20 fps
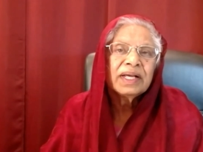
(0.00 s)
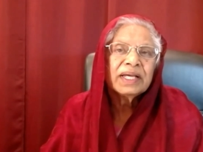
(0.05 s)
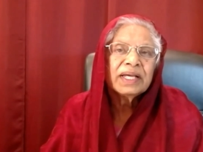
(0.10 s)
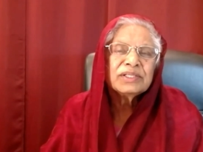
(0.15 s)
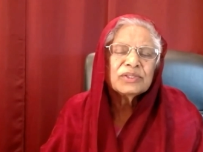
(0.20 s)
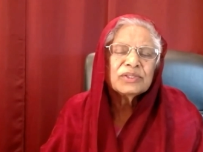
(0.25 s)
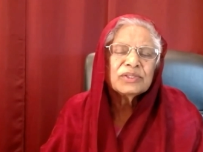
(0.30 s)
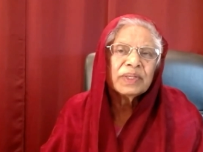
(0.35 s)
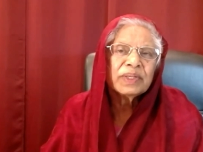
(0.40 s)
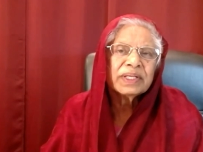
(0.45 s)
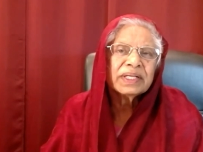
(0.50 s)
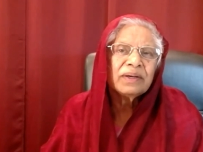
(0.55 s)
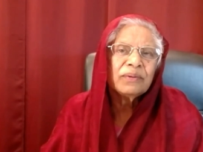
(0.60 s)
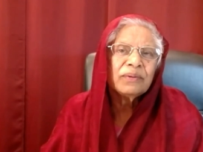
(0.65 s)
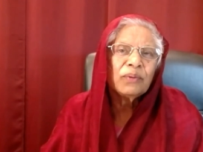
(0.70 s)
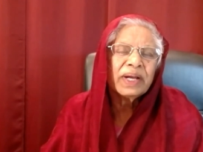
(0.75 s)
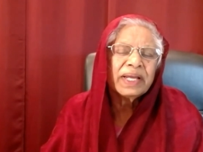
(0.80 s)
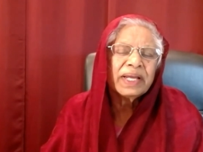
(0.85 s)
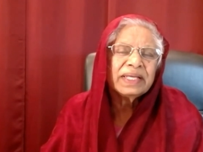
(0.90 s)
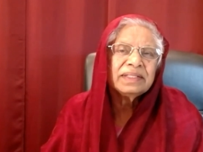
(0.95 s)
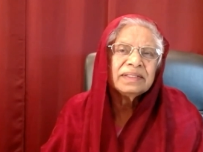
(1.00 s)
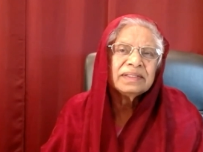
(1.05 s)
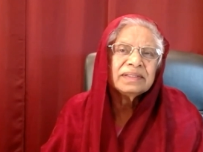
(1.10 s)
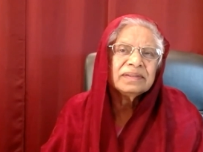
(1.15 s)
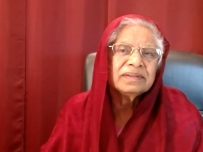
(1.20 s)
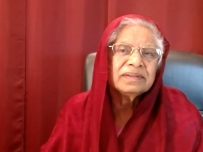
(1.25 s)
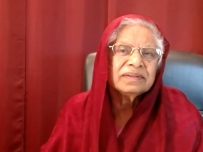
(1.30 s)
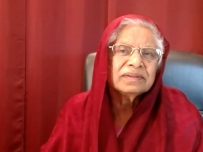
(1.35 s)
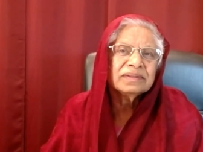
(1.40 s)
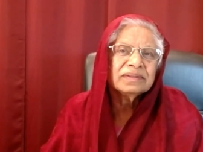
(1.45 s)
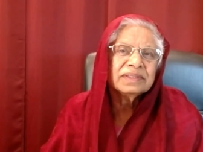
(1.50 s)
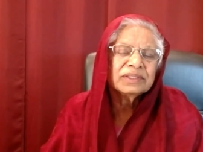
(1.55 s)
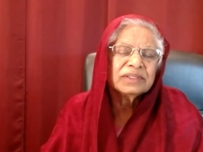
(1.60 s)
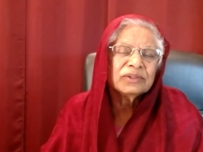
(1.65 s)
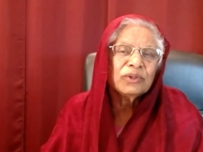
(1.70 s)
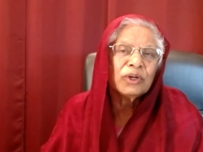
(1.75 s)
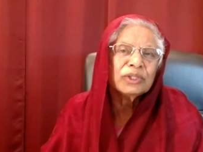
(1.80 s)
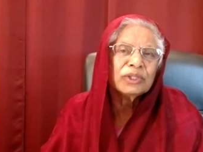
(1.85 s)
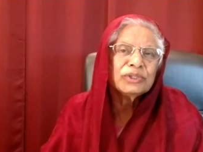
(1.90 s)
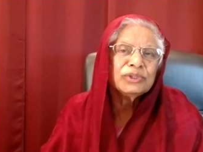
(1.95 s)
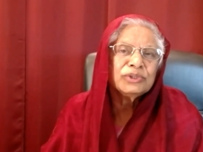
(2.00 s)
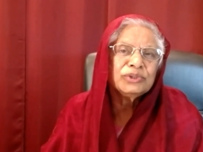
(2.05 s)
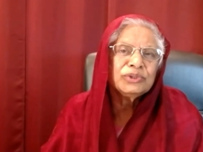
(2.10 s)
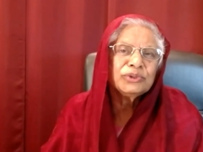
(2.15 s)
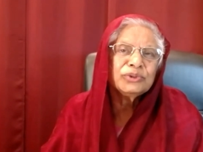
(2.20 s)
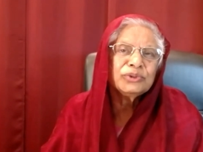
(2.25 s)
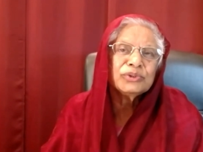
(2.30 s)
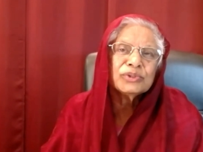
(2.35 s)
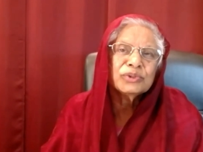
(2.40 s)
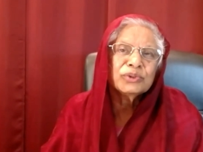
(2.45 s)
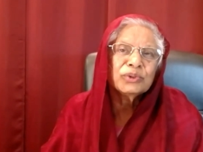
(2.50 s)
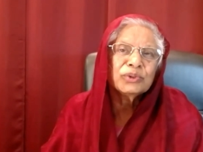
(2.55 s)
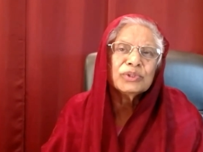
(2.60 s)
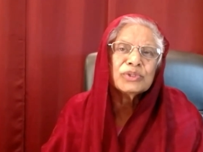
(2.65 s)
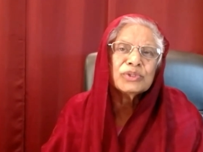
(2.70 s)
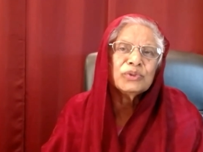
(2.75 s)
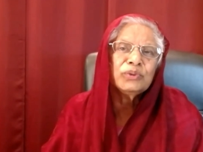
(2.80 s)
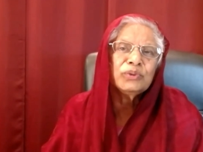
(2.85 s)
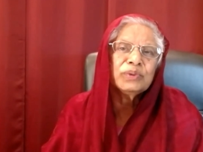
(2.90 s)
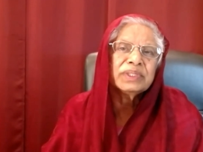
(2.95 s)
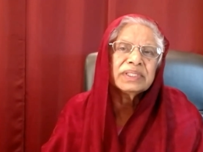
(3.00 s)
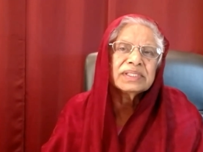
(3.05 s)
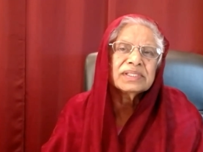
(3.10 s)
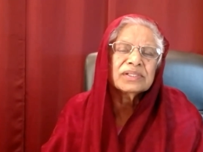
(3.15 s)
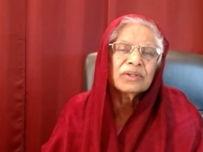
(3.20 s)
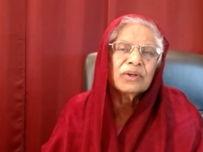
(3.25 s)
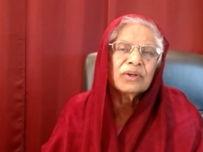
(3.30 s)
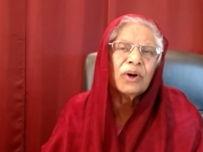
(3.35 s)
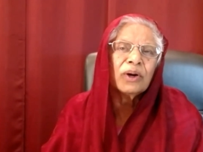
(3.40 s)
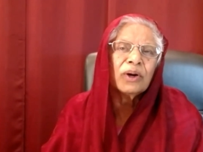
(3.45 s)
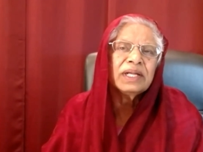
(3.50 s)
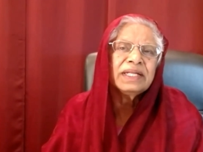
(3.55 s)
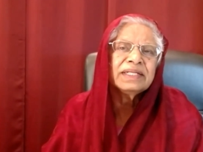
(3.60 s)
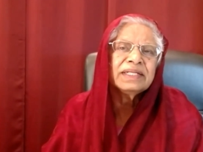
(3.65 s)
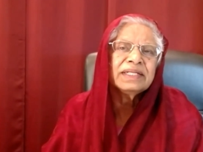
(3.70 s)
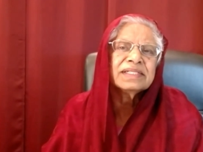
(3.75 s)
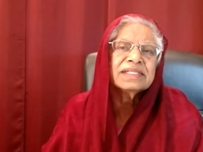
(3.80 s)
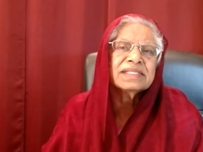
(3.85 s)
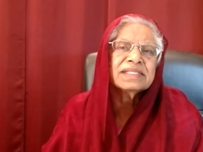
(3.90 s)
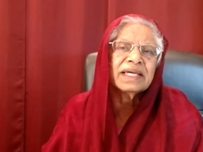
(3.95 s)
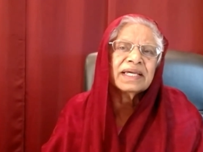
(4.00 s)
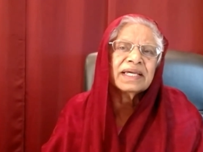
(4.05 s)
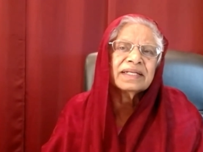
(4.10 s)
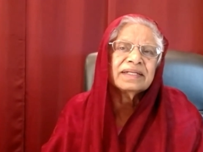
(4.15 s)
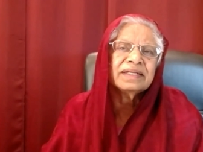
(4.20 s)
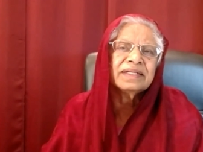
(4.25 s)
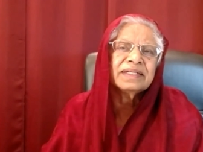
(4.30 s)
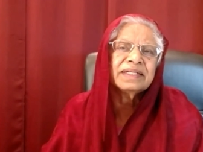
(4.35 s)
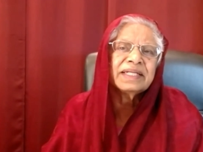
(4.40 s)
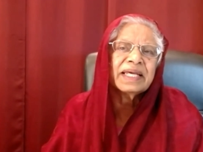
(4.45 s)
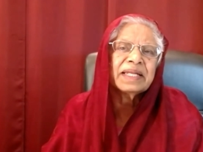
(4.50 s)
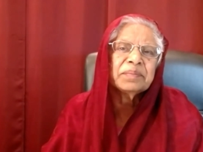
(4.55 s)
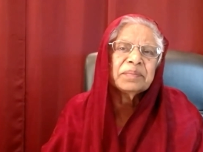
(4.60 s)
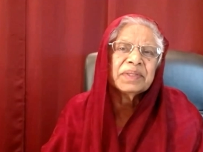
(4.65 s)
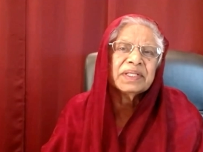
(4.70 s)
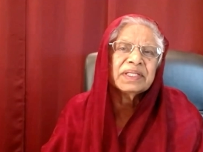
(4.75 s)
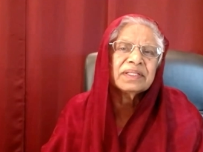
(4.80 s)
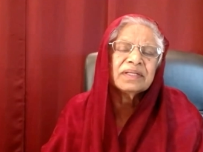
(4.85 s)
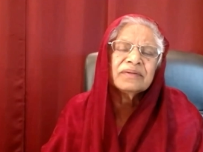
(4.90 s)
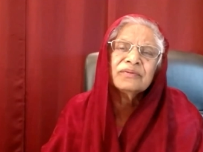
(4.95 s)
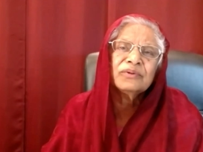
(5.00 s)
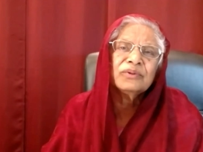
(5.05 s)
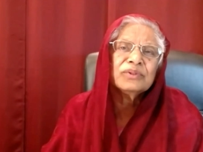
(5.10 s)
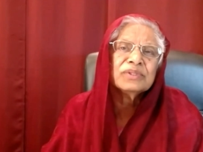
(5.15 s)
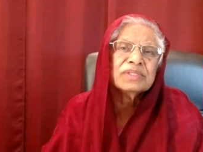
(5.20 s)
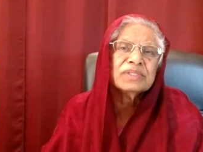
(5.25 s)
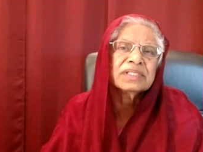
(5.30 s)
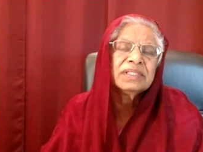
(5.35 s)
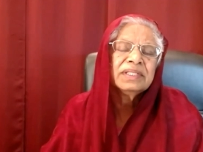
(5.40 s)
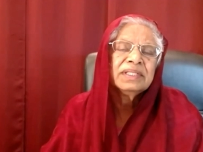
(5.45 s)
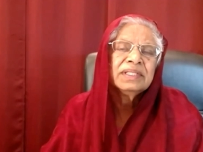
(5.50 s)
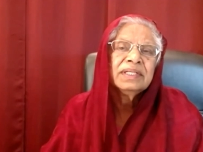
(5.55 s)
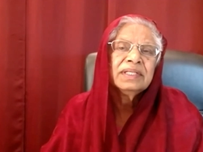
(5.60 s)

I used to wonder why did God choose those two words, godliness and contentment? Of course,